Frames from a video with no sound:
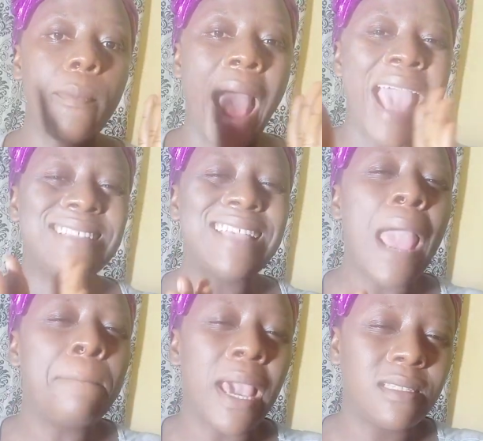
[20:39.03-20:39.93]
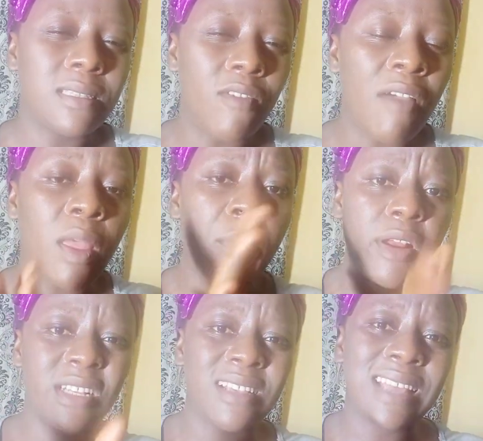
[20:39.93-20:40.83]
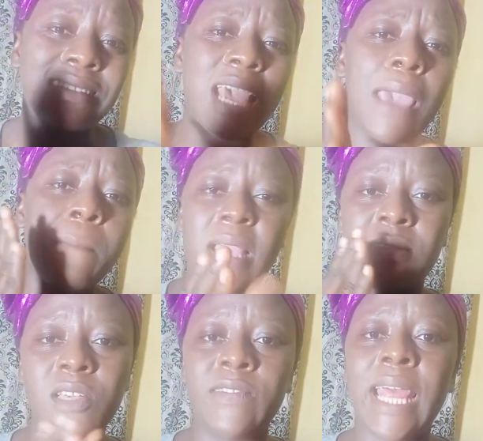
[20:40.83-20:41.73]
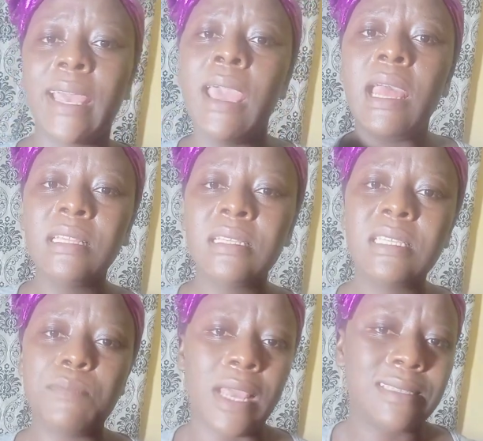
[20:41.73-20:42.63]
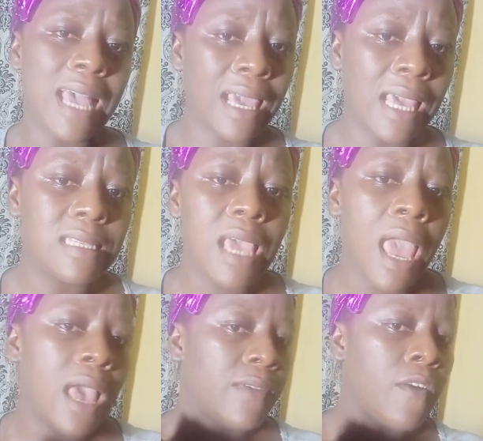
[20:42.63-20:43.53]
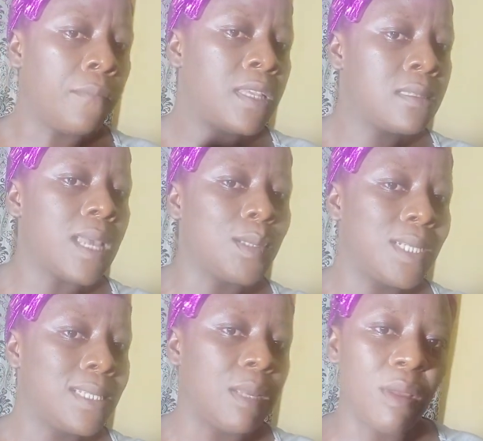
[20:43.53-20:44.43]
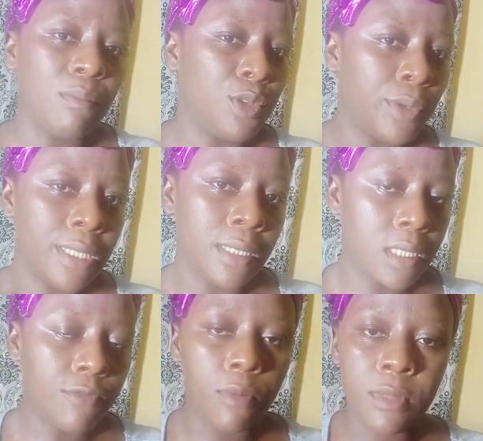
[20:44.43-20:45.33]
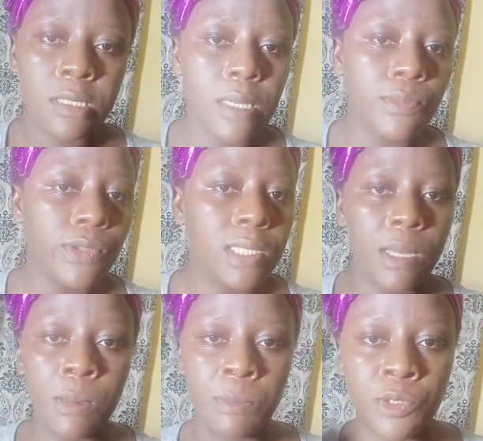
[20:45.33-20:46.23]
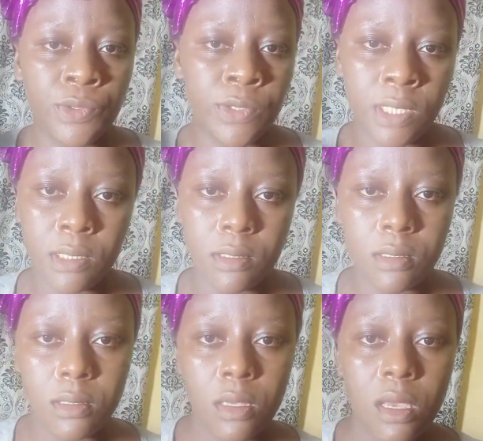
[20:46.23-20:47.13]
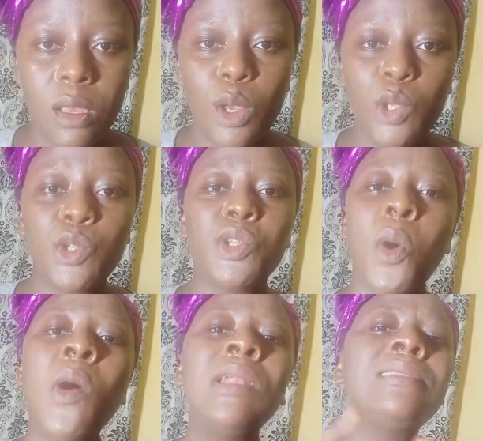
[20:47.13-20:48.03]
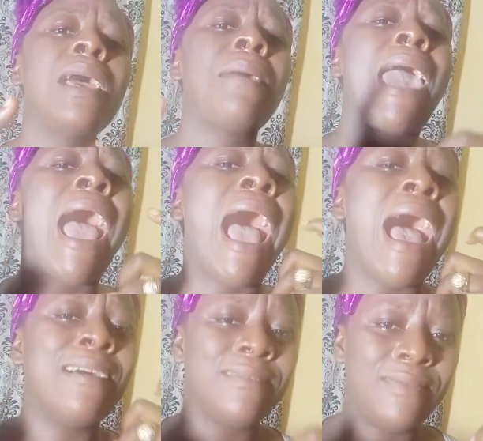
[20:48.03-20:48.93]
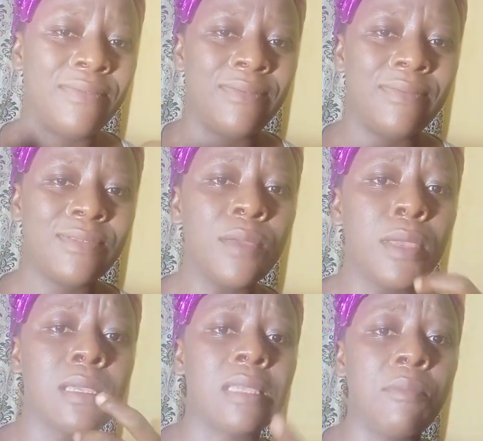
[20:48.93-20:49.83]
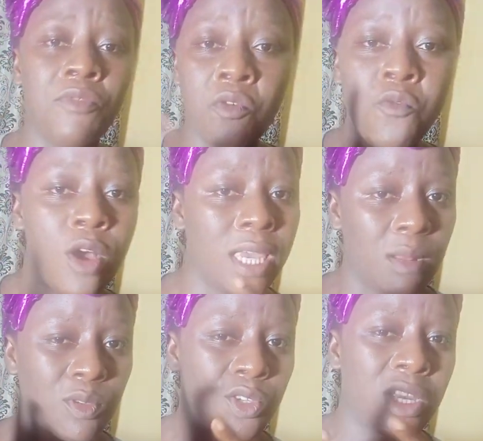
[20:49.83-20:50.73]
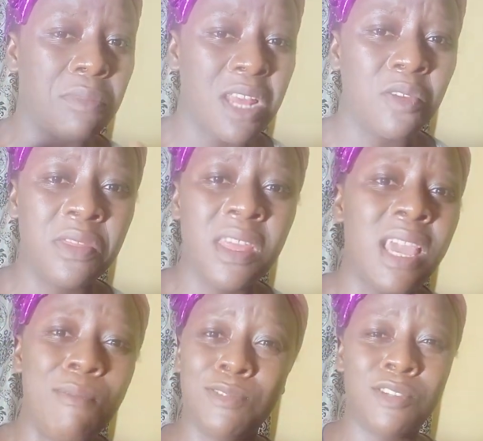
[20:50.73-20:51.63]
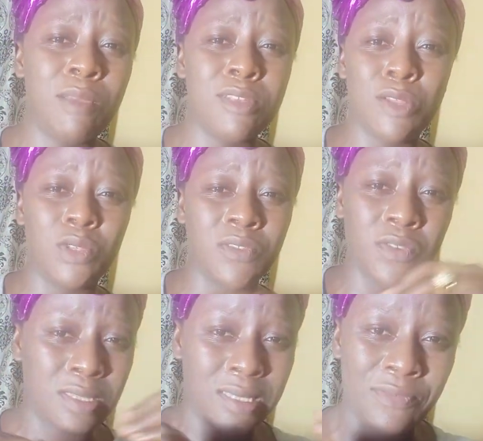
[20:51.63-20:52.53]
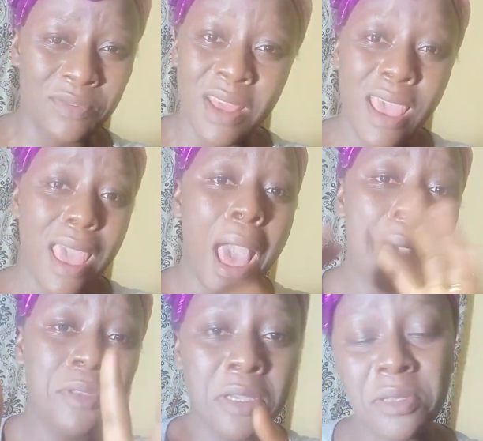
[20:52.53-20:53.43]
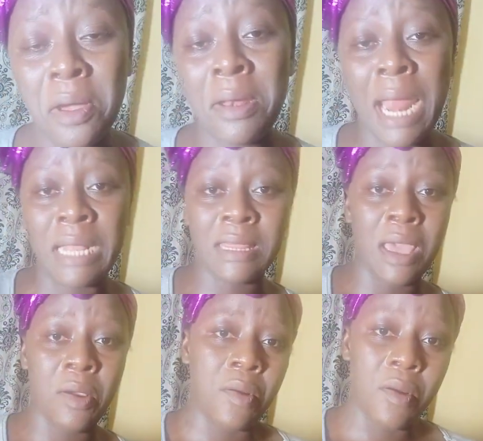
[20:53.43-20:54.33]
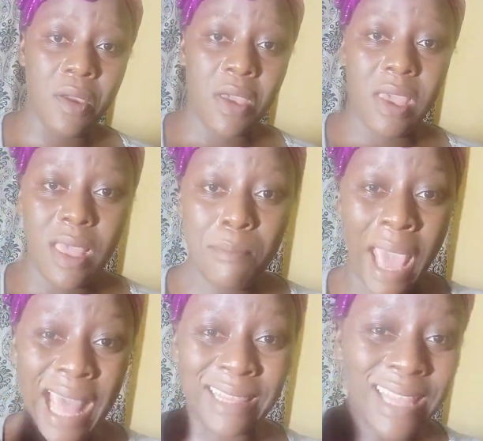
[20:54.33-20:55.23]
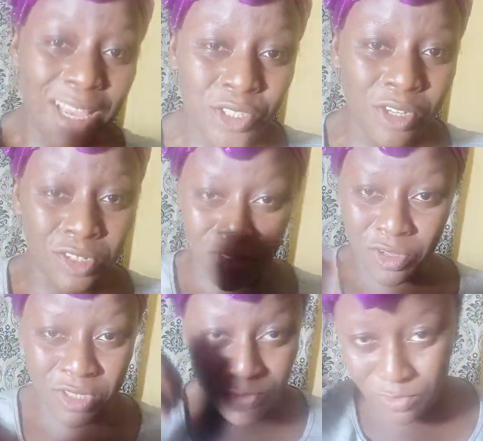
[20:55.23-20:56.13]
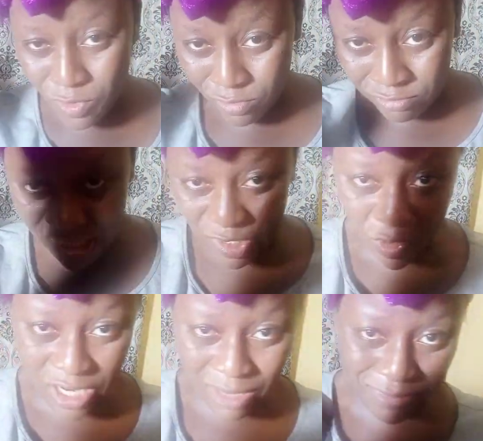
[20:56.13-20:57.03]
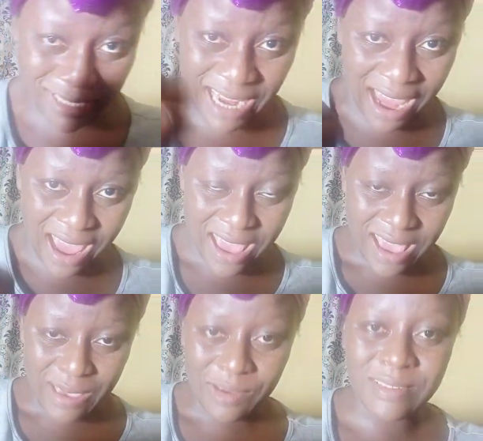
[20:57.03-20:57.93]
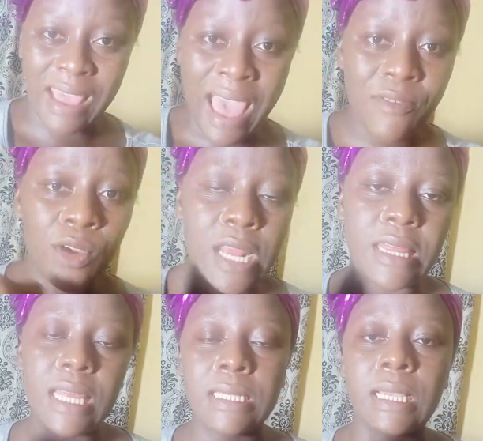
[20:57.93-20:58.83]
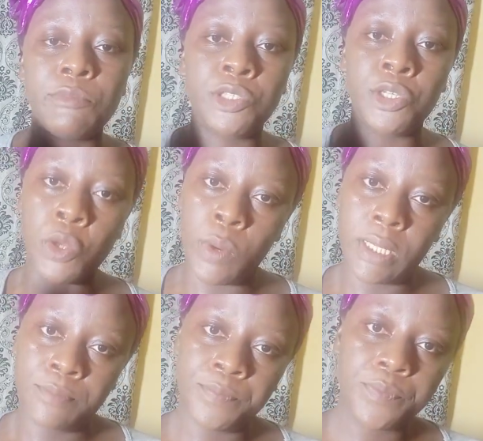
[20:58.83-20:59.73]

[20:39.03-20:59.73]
I time myself. After prioritizing, I time myself. Like, this is my target. From this time to this time, I'm doing this. From this time to this time, I'm doing this. So the only time I have, sometimes as I'm even working, I'm on social media. You think I'm on social media 24/7. I'm just online there. Oh. My attention is not even on the social media because I have other things I'm doing.